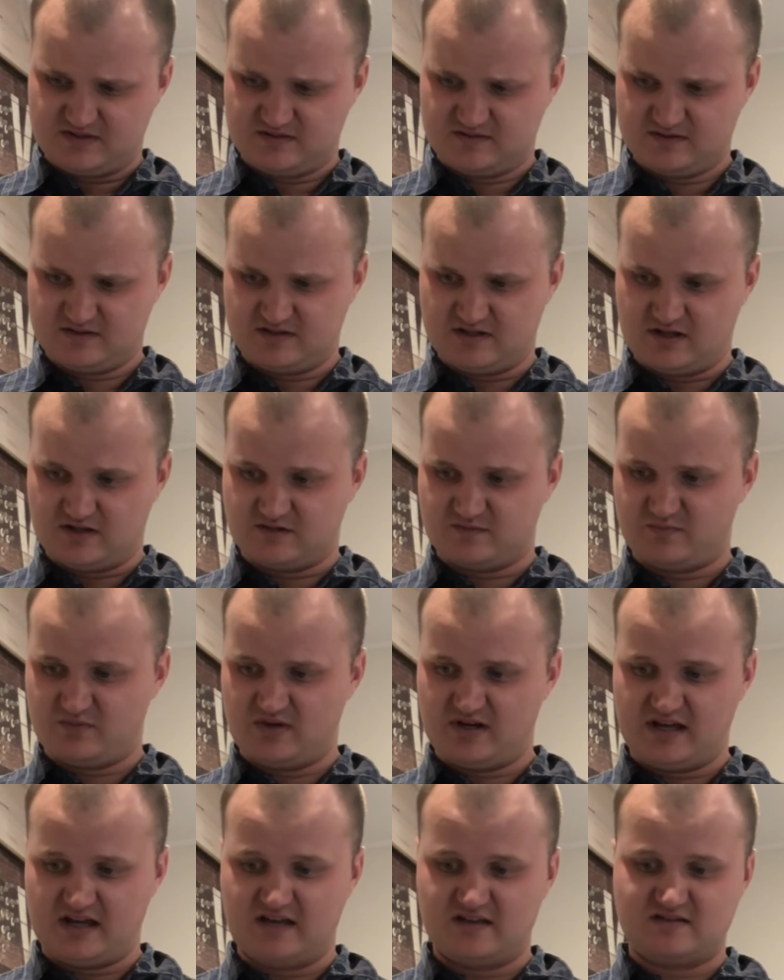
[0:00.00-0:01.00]
So it's
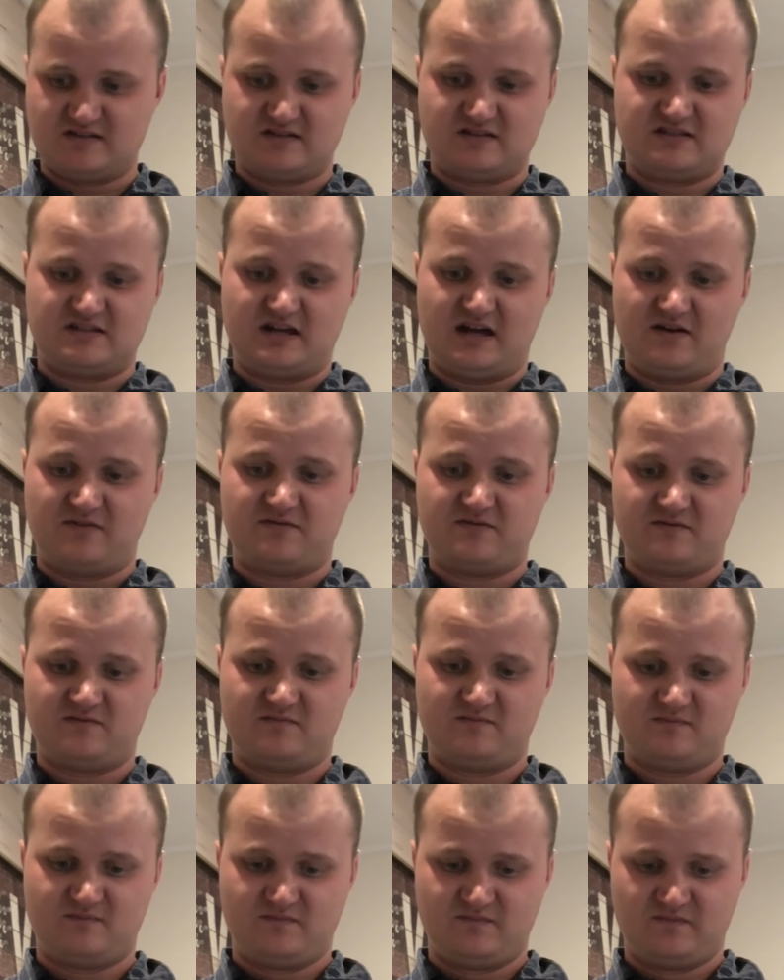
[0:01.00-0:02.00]
pretty easy stuff
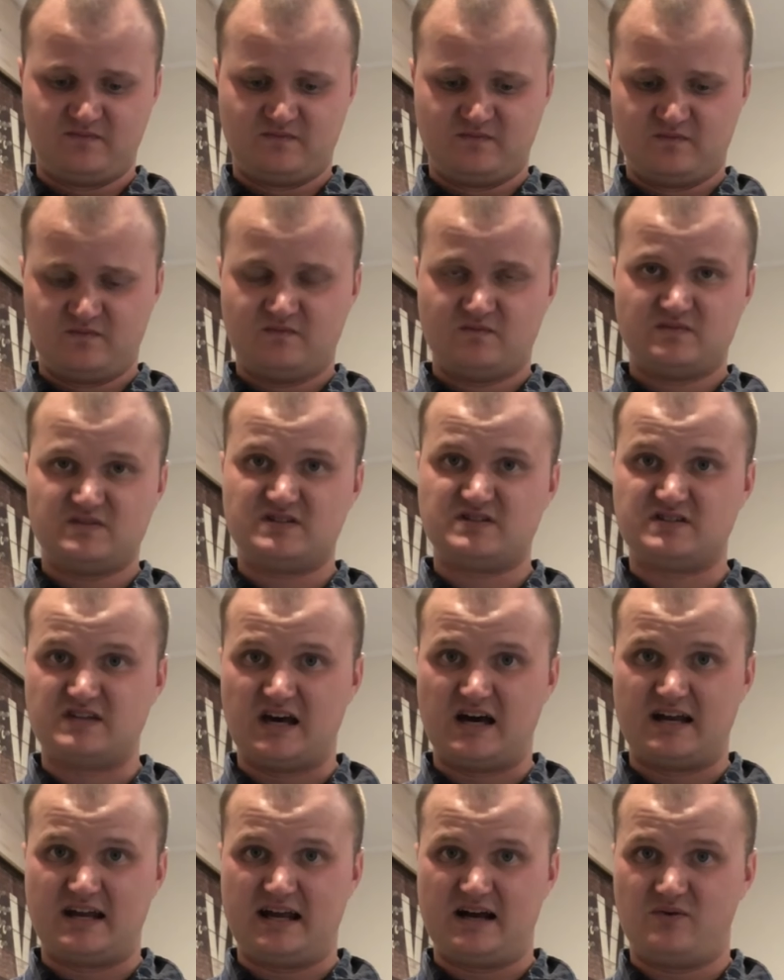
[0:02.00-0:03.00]
to
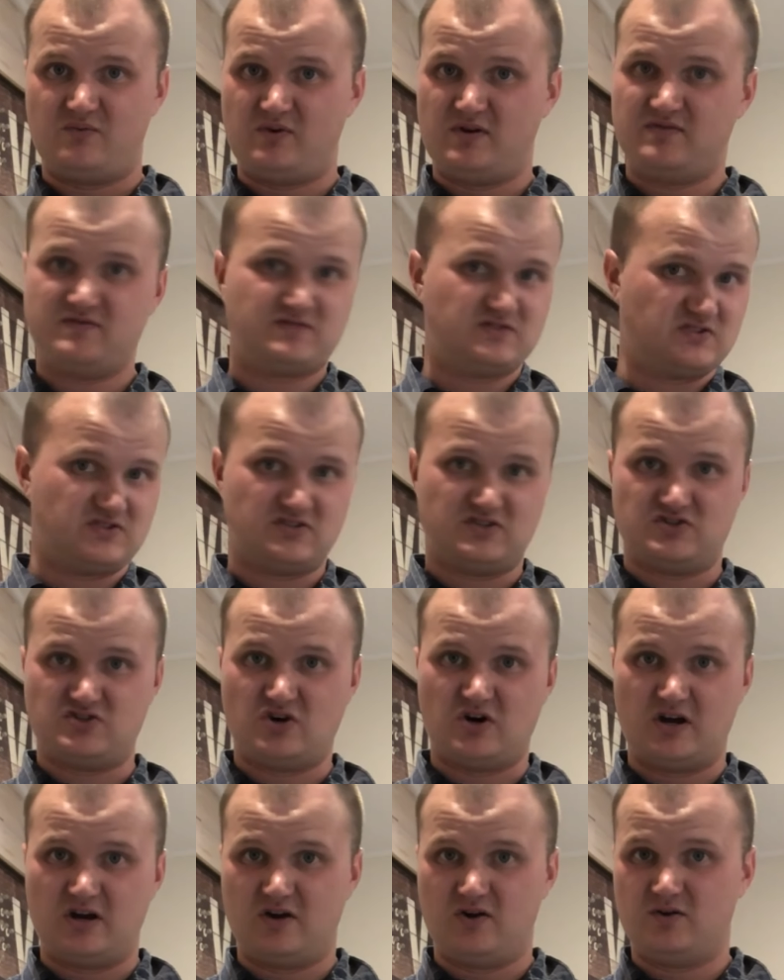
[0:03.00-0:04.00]
start out with, just to
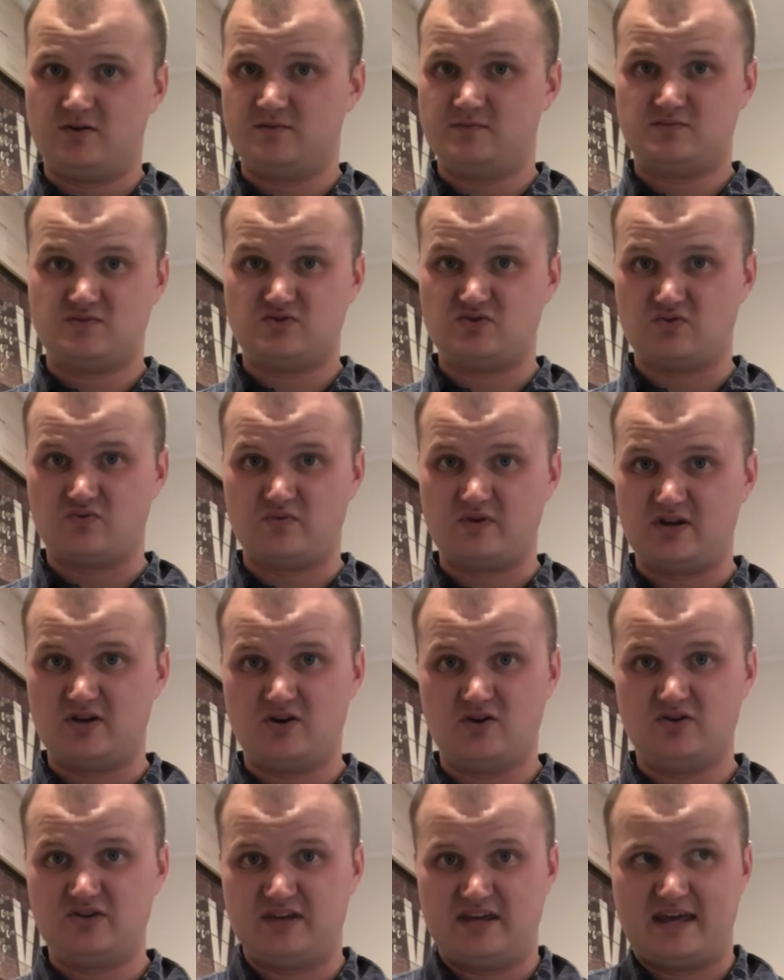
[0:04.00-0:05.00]
tie on to
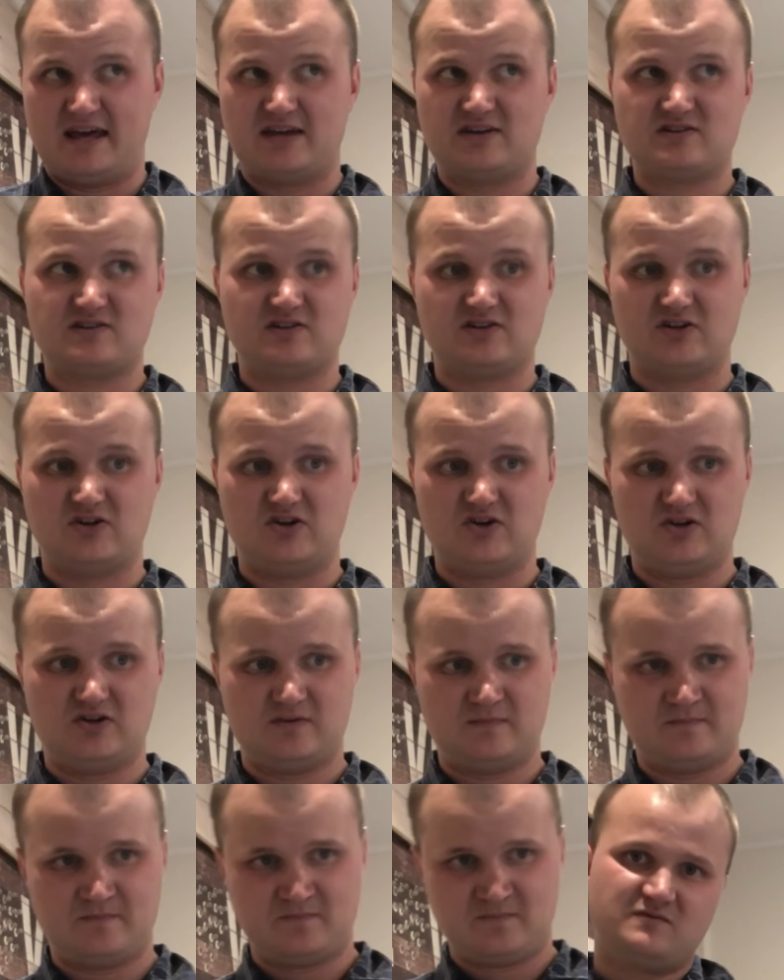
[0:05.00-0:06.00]
reel. You're getting to learn.
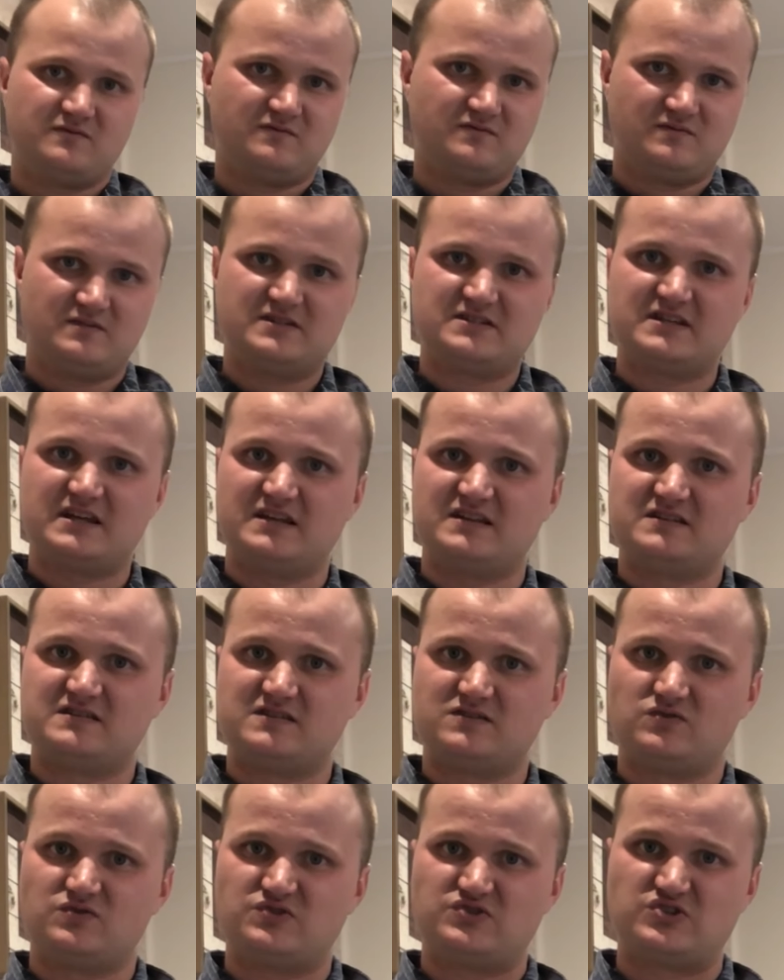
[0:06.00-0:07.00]
Let's get this
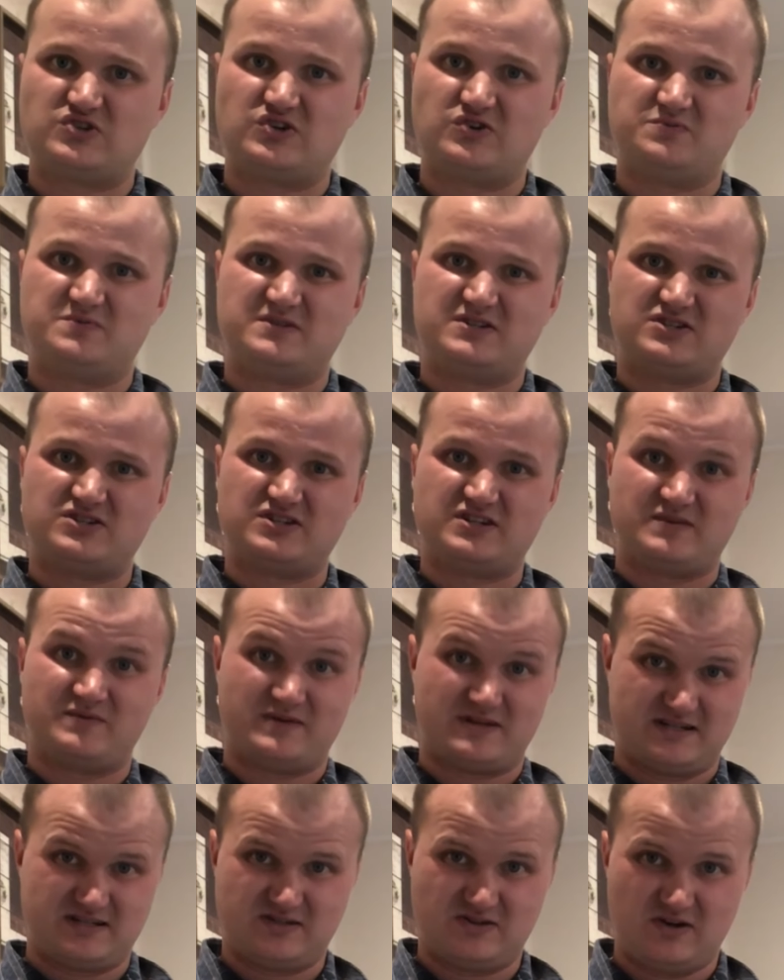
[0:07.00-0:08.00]
into a secure position, then we're
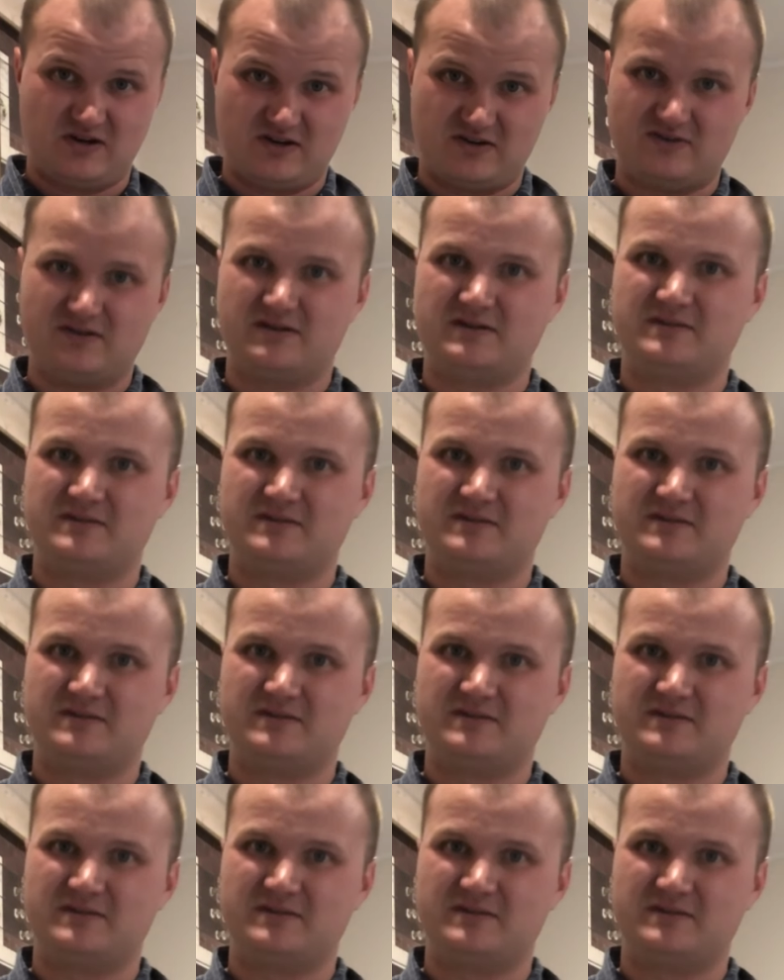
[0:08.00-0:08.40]
going to tie it on.